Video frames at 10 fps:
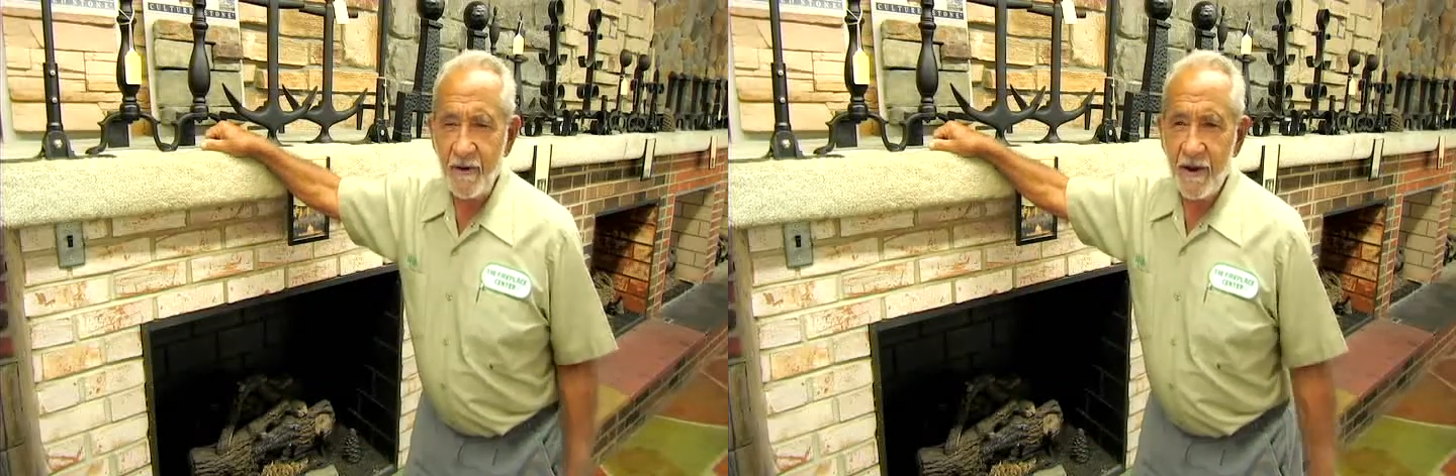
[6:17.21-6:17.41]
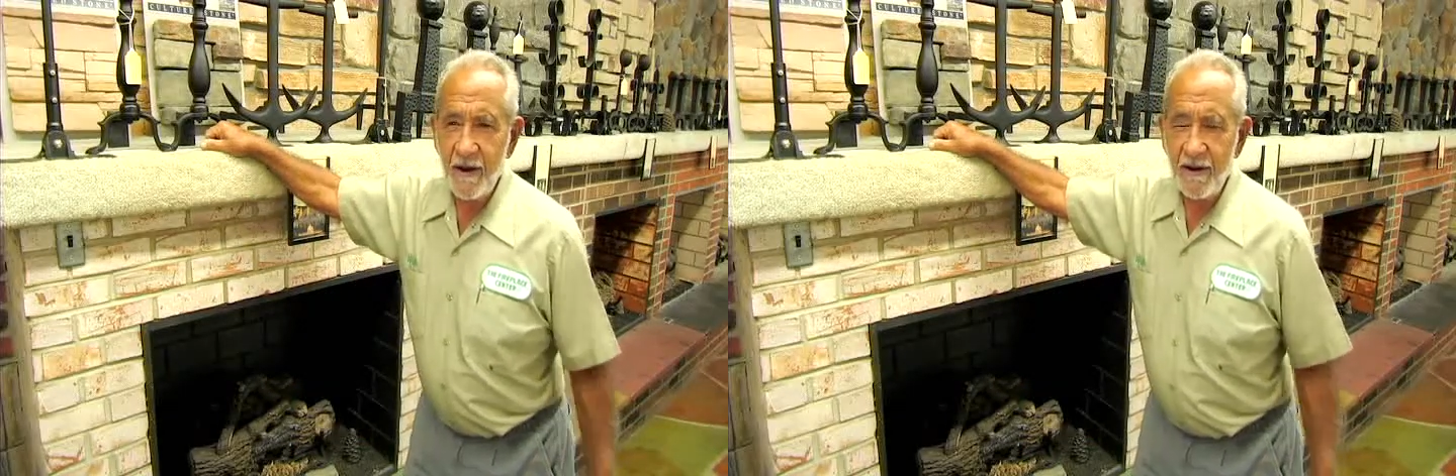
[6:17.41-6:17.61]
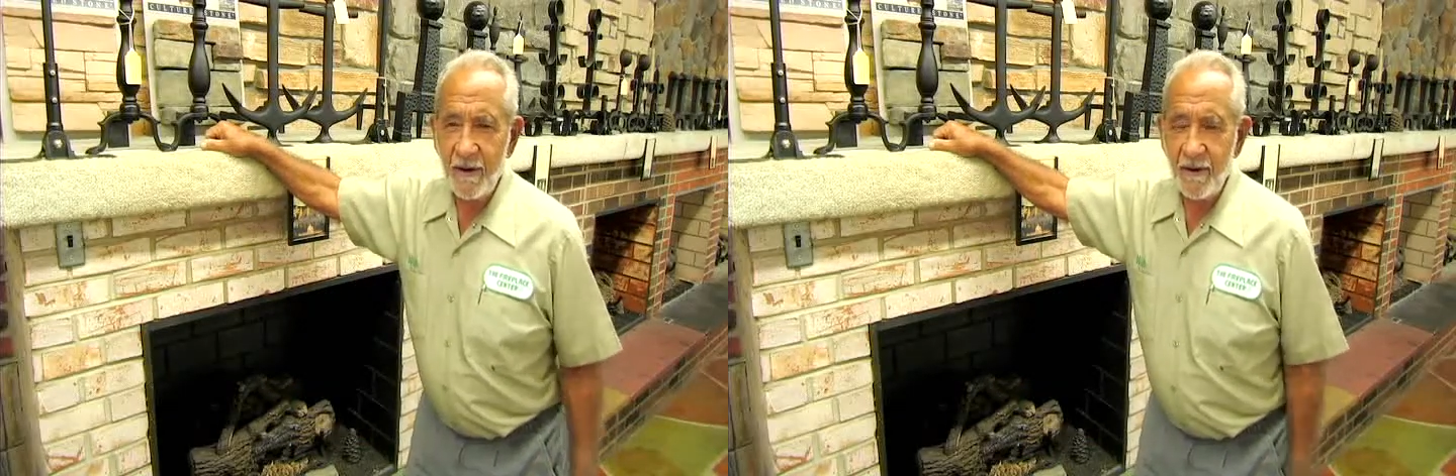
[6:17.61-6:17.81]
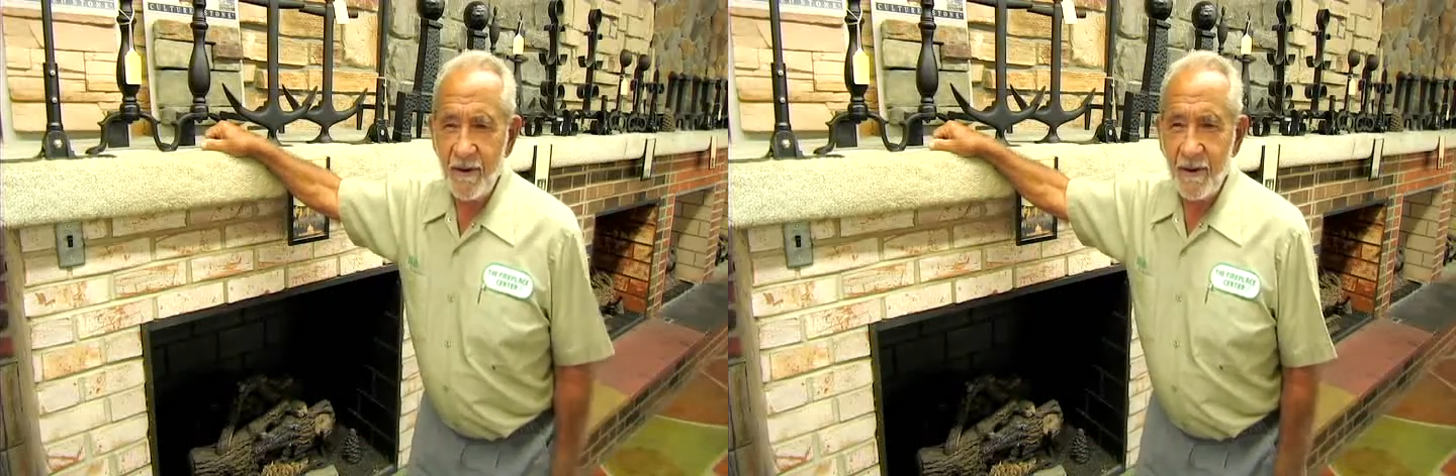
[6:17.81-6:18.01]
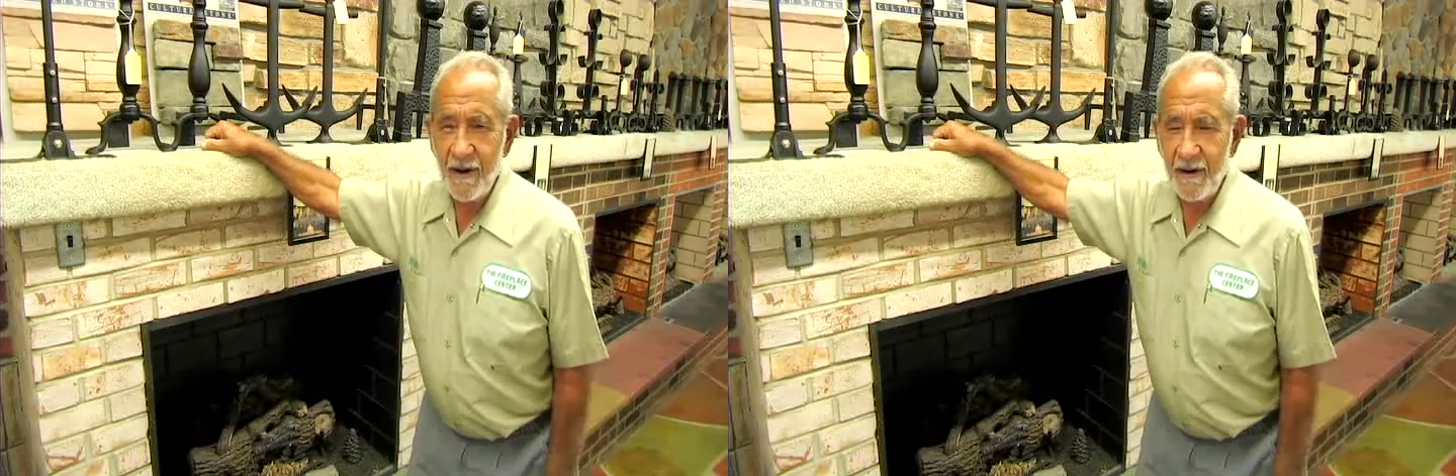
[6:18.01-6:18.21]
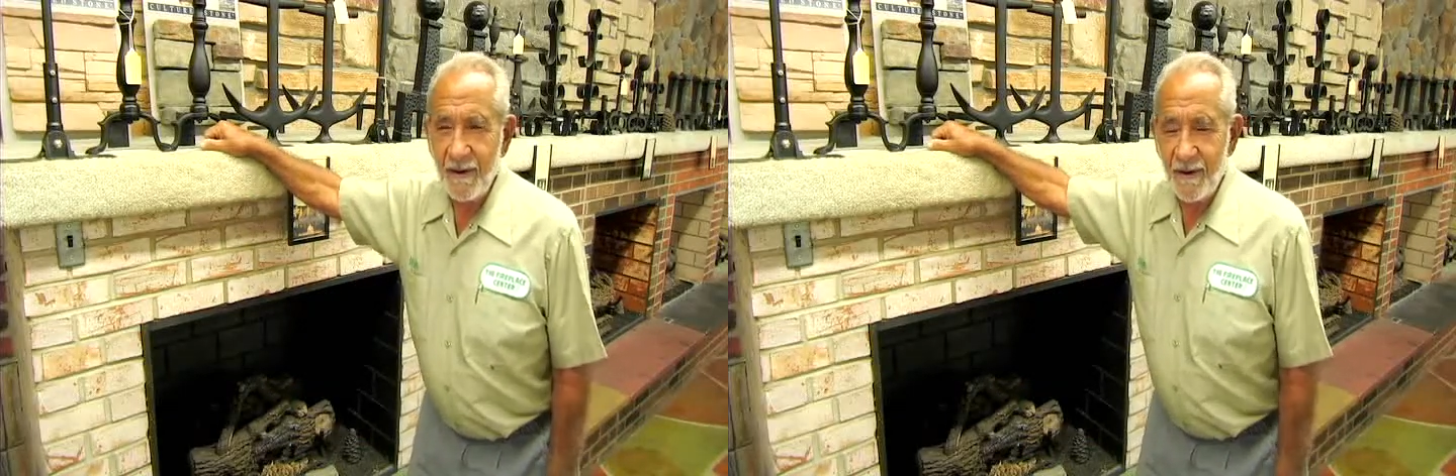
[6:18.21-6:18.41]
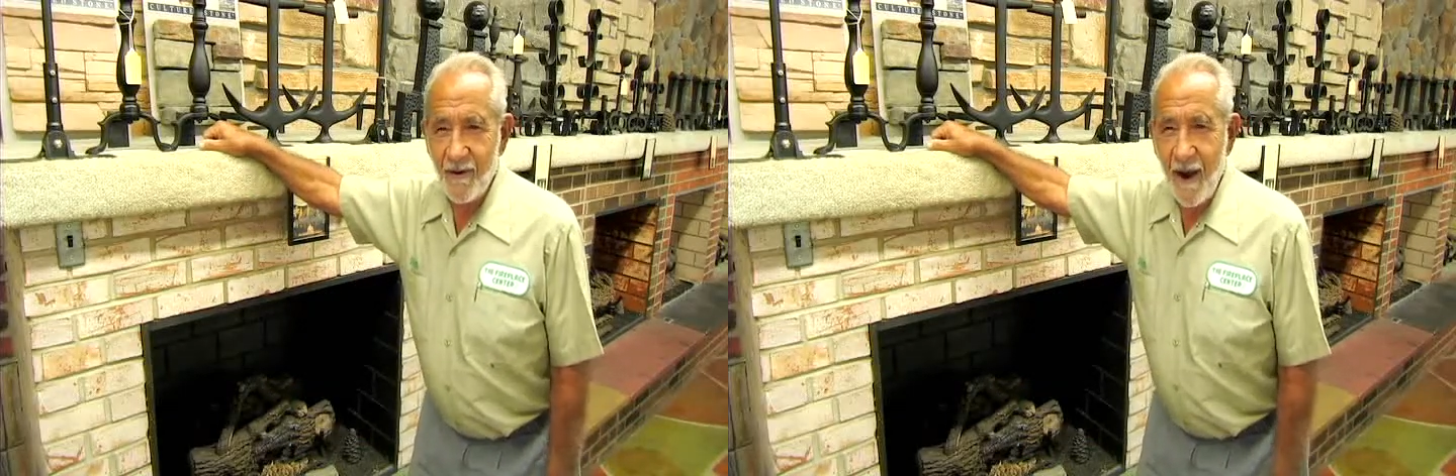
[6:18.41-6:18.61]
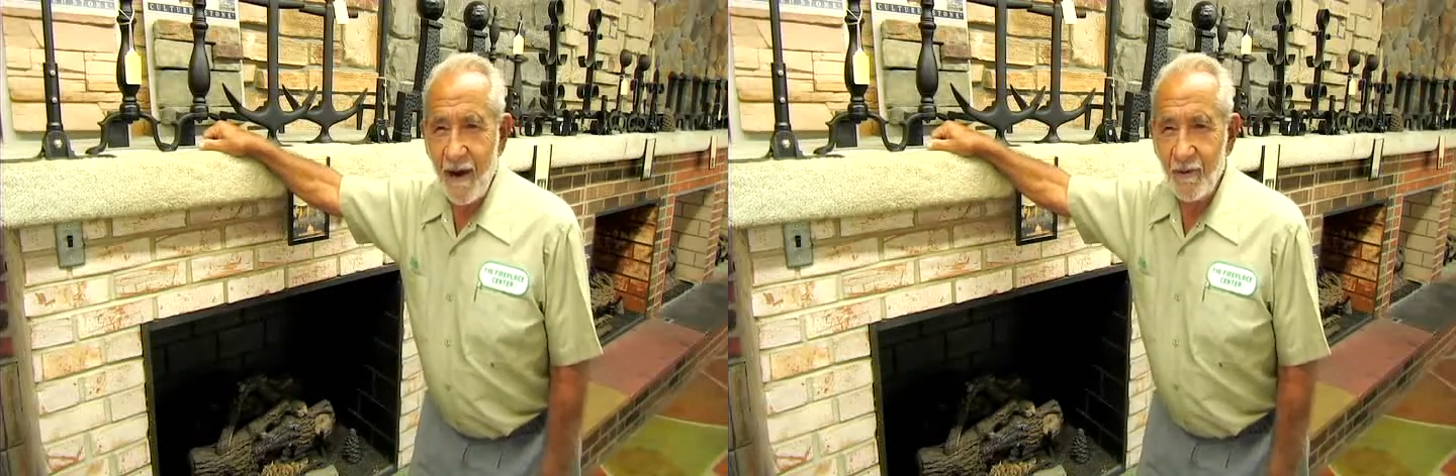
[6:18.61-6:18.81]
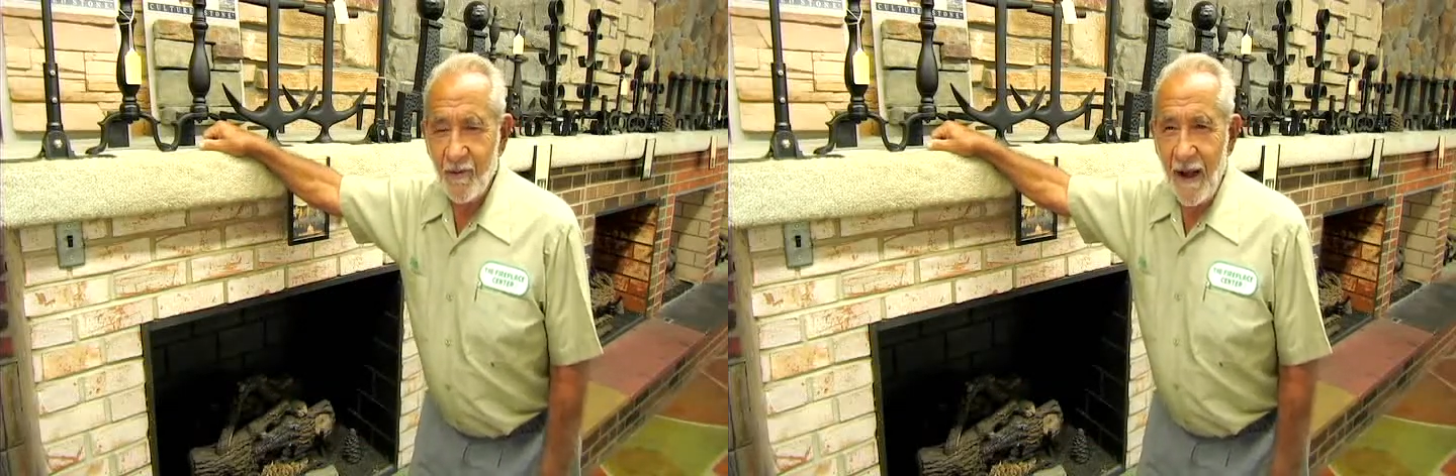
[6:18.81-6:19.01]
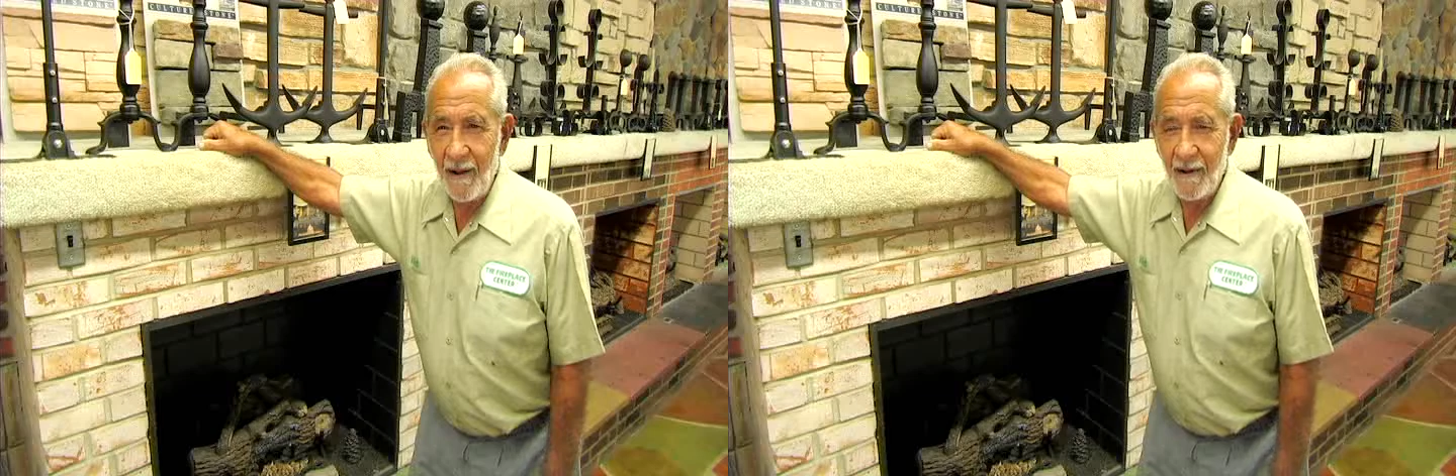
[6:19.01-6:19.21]
You're getting the crowd
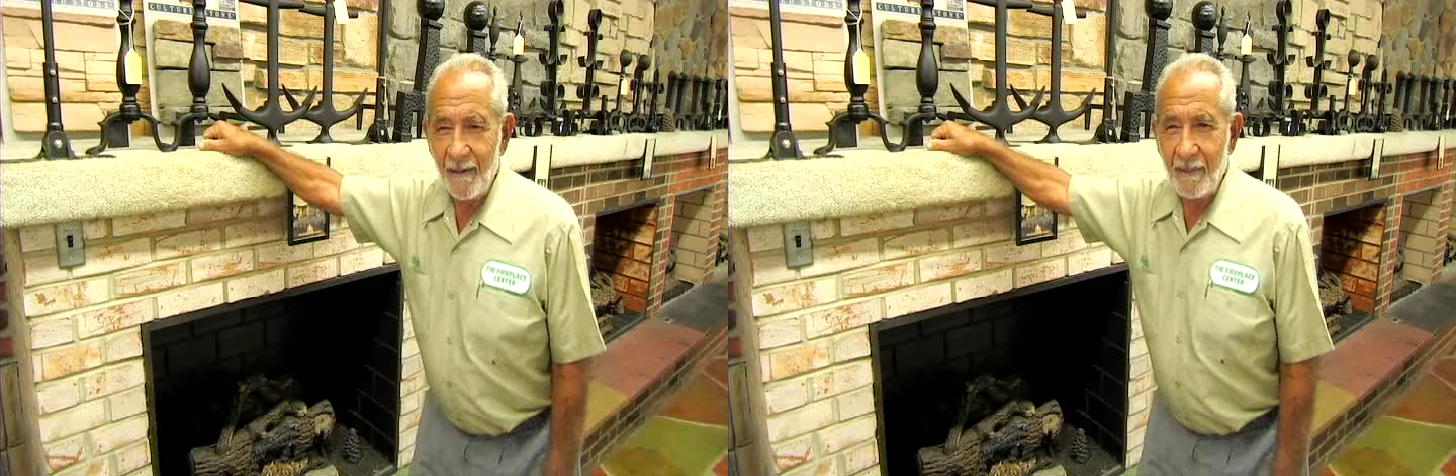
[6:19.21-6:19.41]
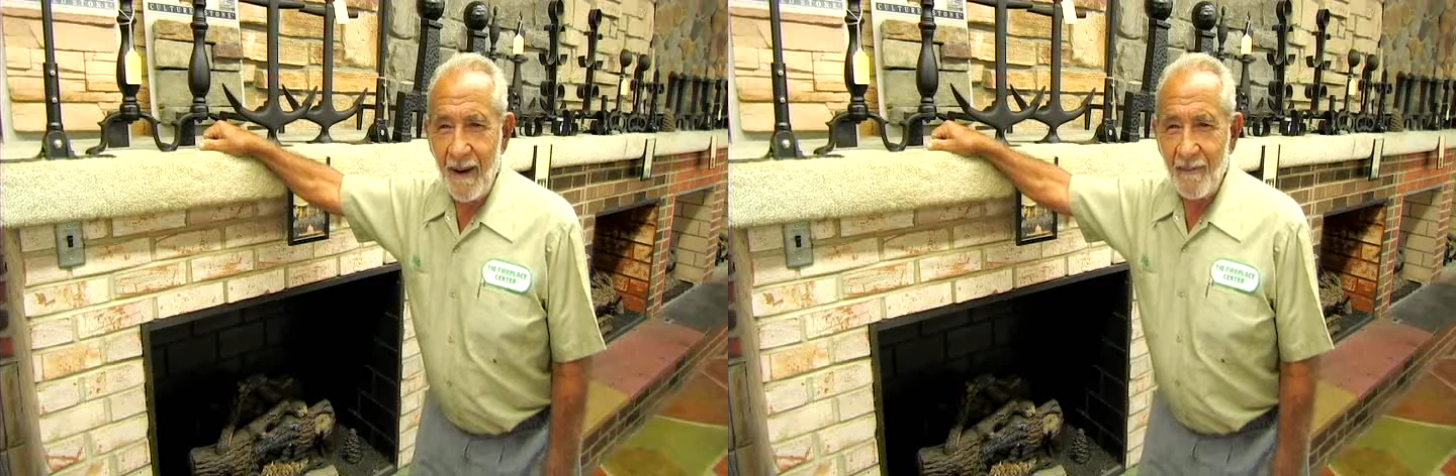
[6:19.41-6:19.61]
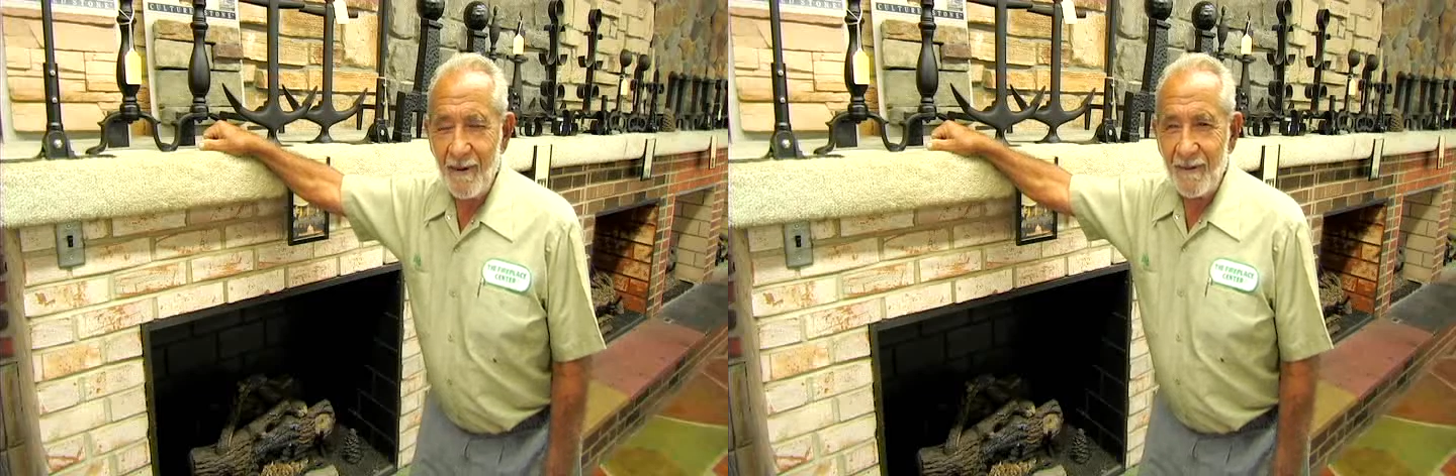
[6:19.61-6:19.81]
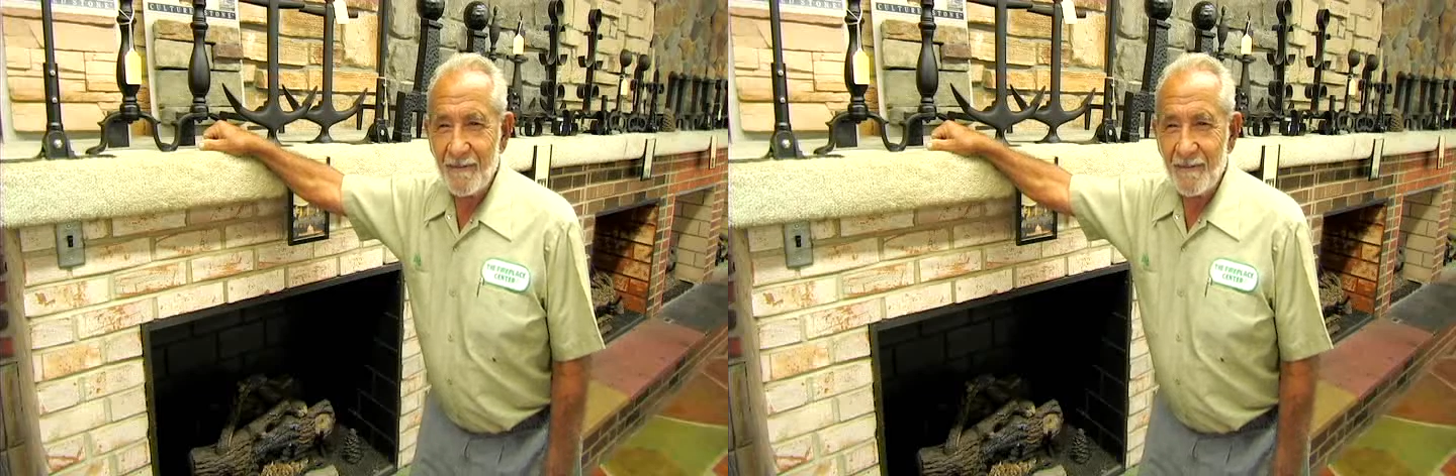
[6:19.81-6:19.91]
riled up at me."